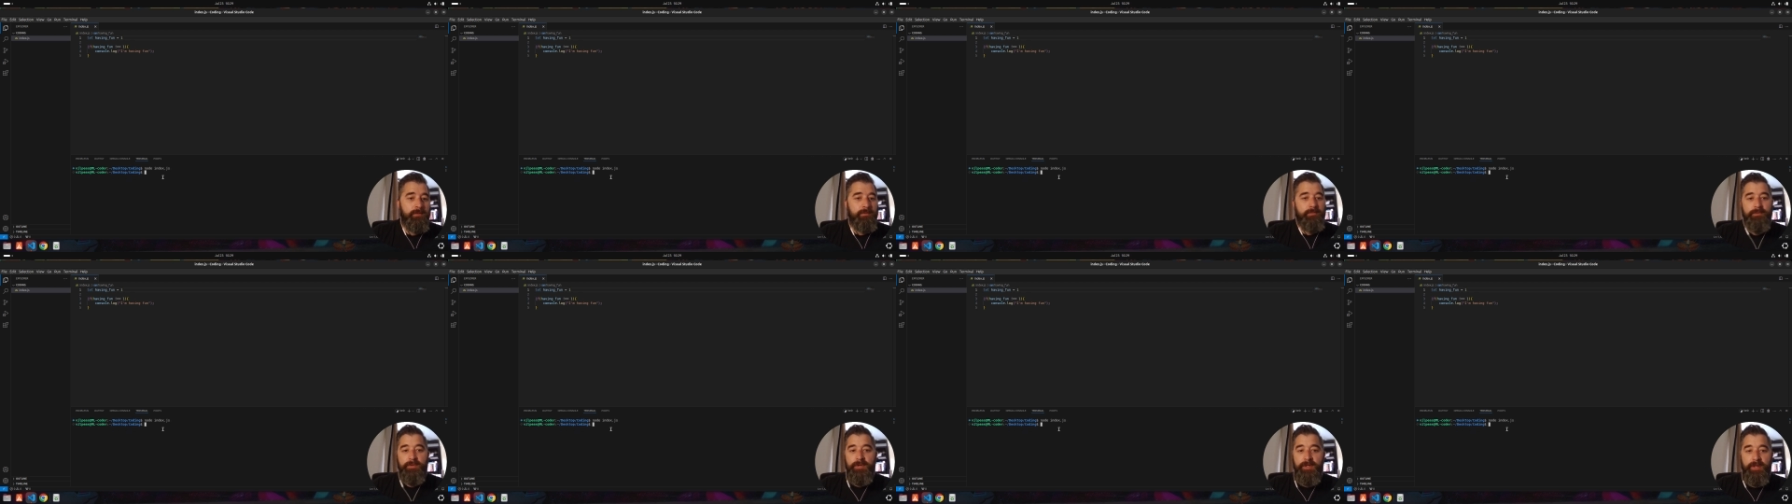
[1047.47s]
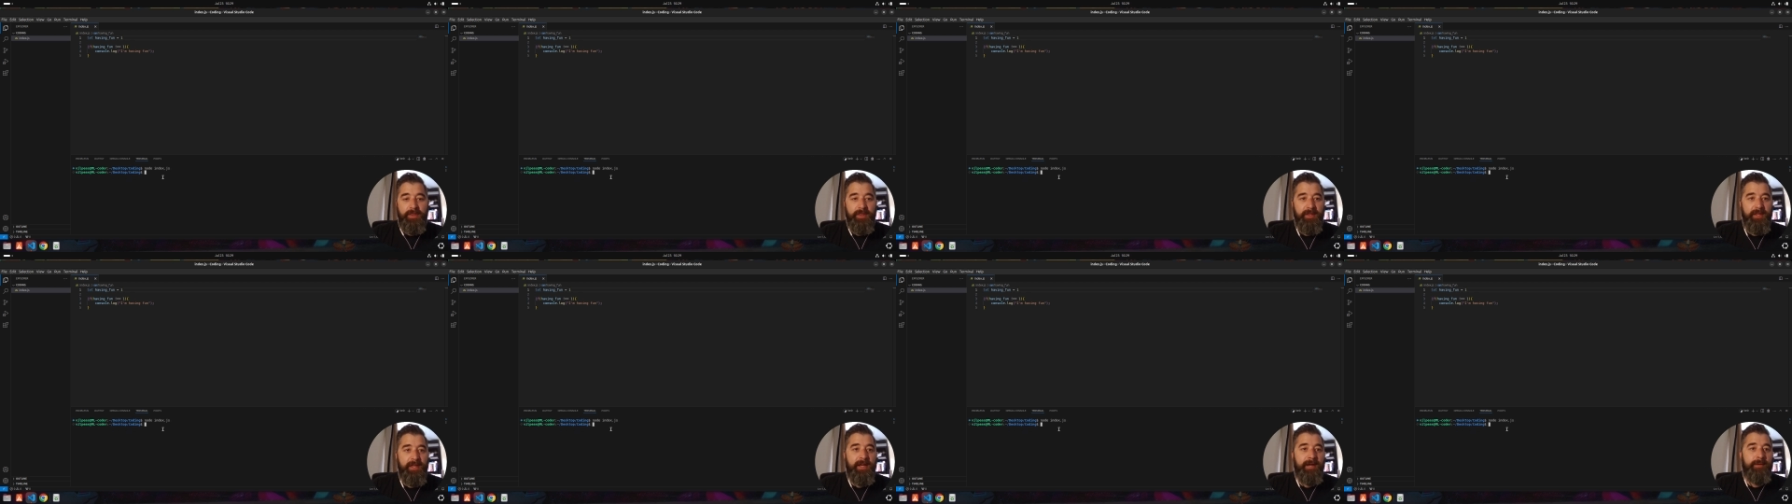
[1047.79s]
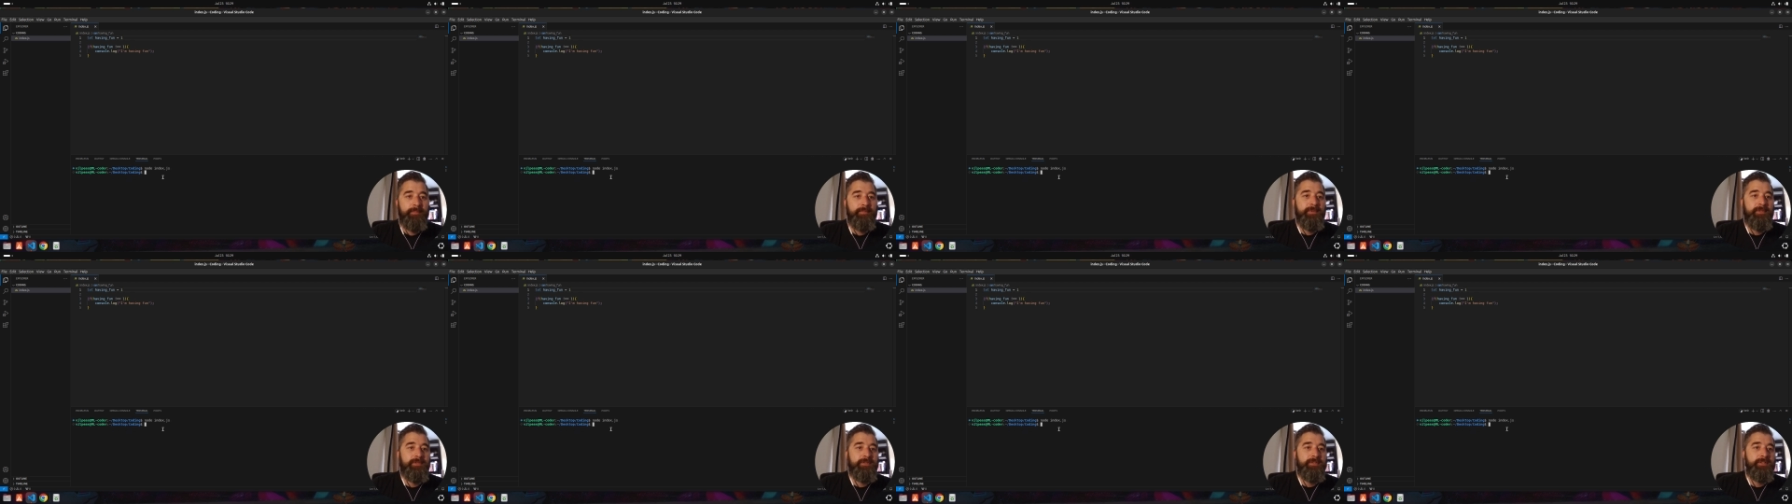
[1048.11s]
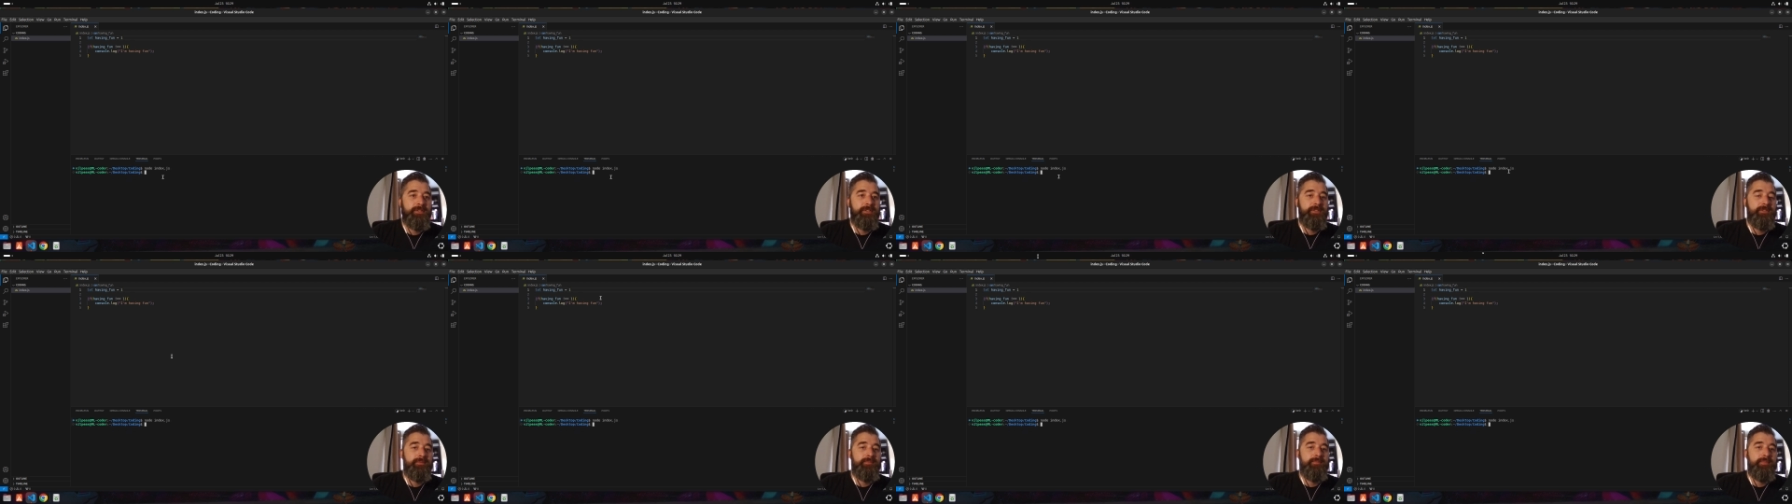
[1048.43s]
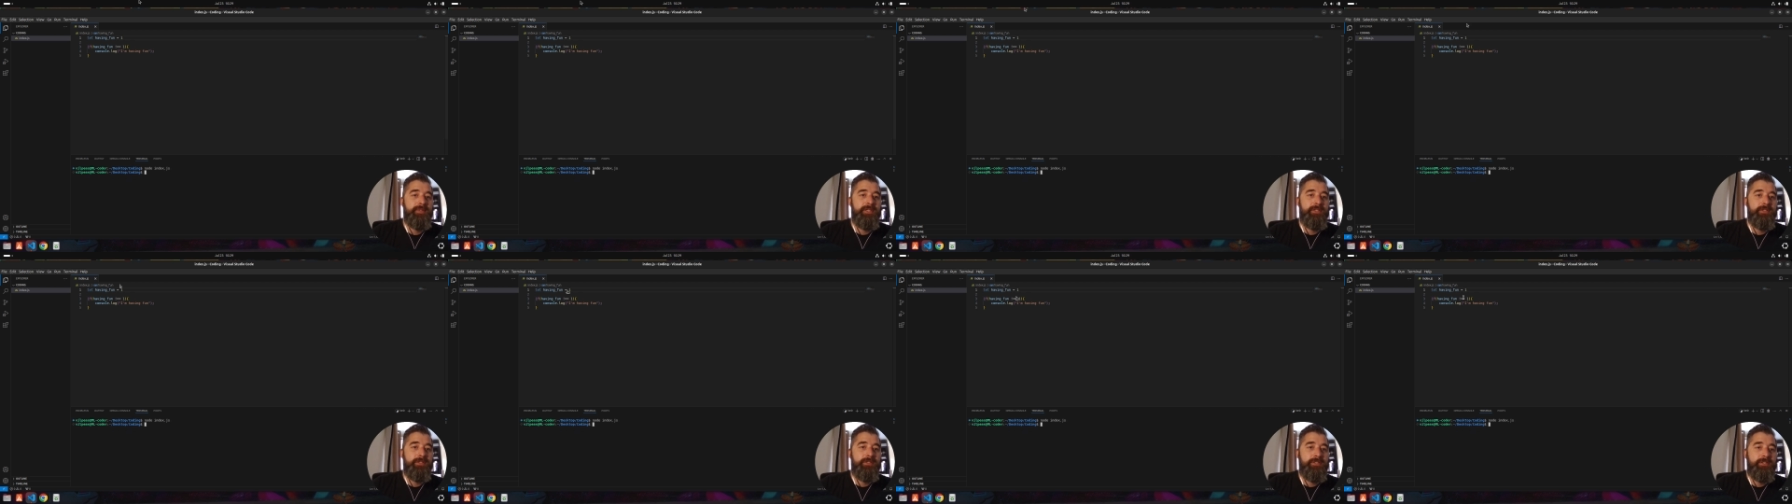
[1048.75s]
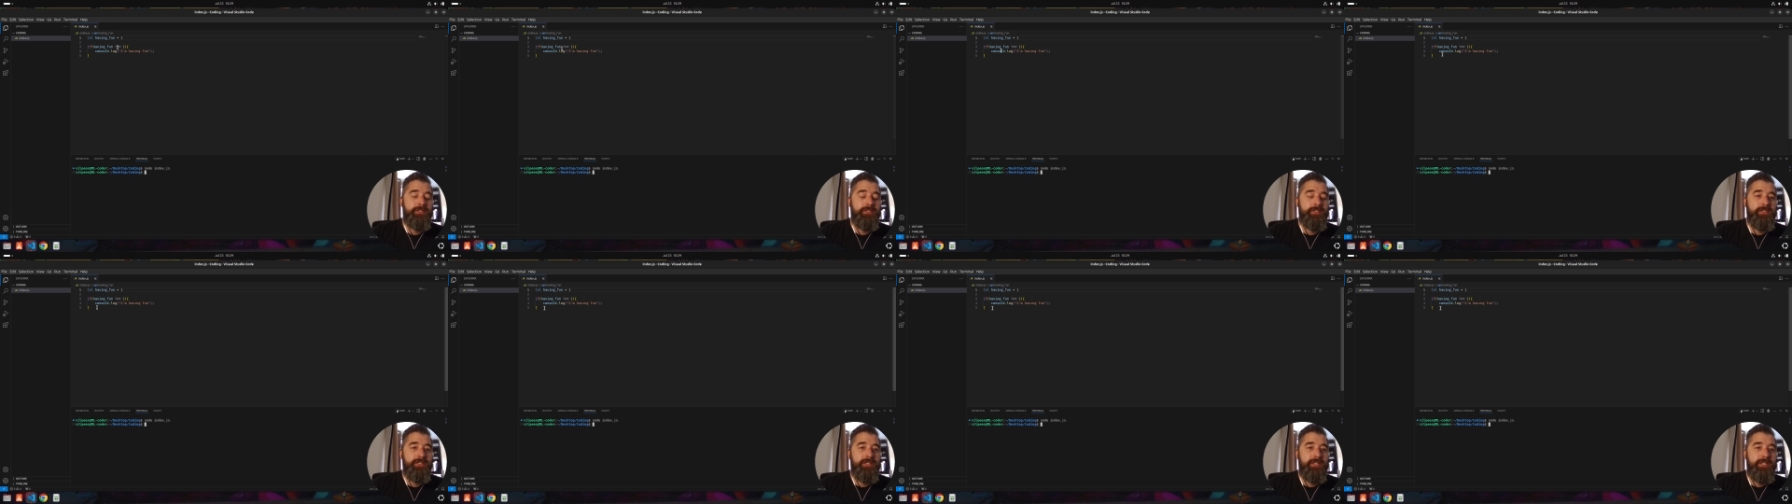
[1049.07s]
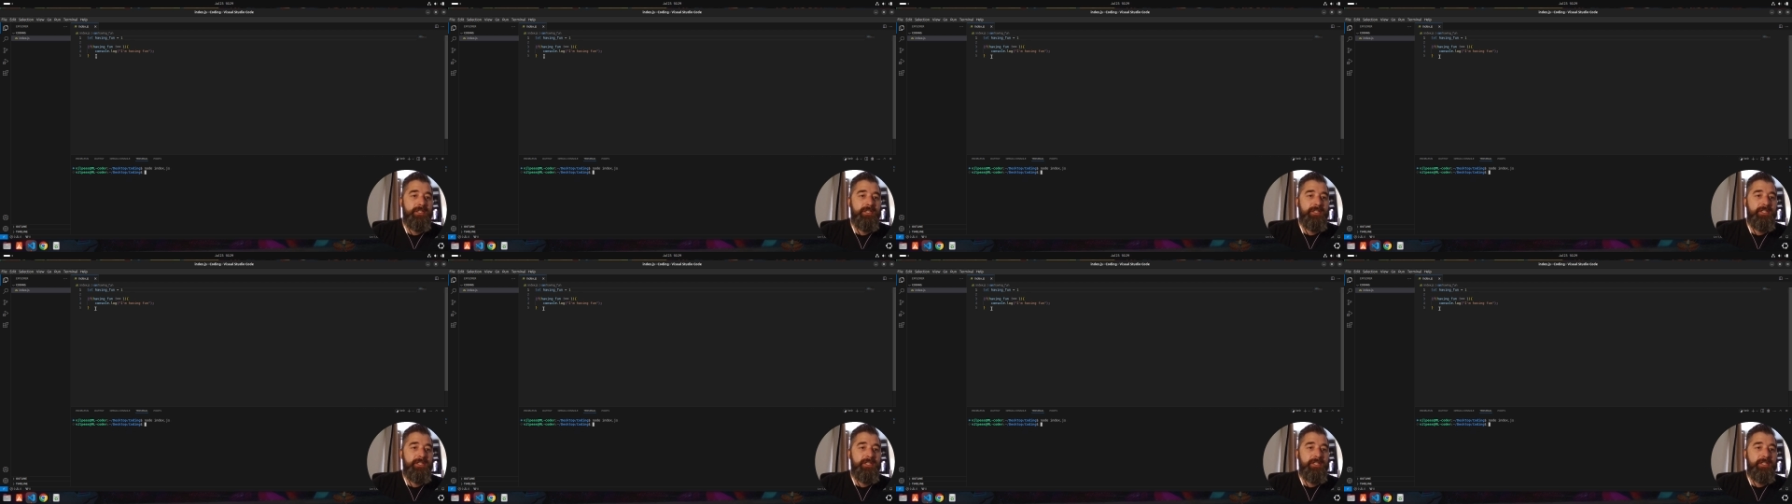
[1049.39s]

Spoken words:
nothing happens because it